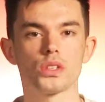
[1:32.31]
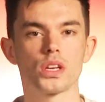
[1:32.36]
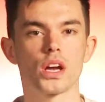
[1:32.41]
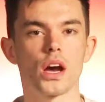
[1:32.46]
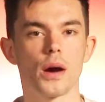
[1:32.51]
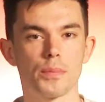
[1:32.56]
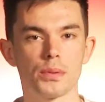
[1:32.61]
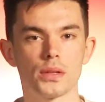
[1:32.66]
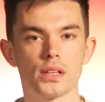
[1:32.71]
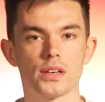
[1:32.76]
a
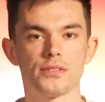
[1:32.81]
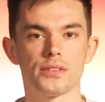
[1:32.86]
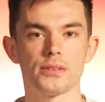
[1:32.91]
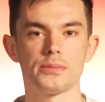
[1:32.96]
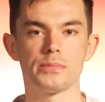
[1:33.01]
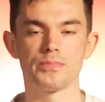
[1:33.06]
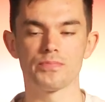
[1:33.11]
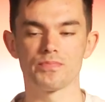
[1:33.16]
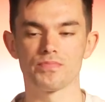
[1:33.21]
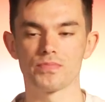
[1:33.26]
couple of
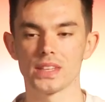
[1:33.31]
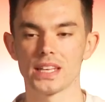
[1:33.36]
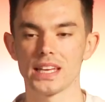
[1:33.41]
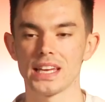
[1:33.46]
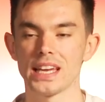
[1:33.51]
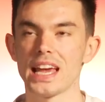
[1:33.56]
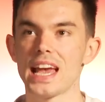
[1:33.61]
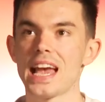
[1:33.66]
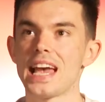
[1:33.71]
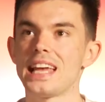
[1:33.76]
them.
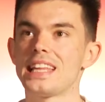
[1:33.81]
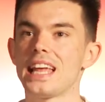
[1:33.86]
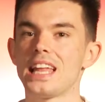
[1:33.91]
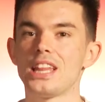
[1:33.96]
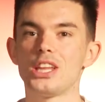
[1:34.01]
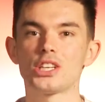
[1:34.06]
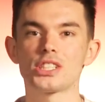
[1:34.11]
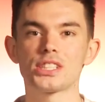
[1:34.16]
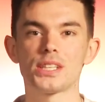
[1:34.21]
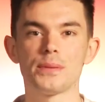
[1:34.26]
And they
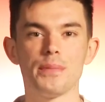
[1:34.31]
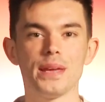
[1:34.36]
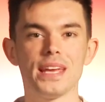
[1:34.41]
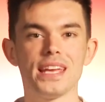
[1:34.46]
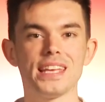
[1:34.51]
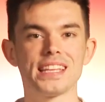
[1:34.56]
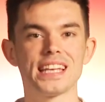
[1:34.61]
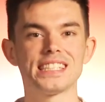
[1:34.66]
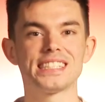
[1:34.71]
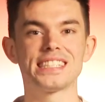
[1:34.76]
look to me
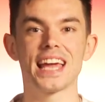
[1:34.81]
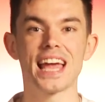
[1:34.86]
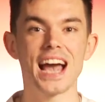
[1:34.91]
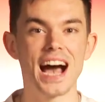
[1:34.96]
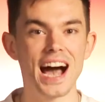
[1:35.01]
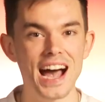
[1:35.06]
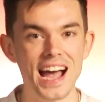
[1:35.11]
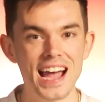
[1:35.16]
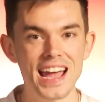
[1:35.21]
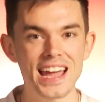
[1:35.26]
and they say,
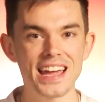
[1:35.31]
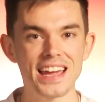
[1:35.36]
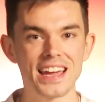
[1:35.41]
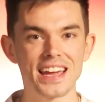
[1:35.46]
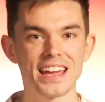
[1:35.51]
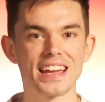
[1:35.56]
"Hi."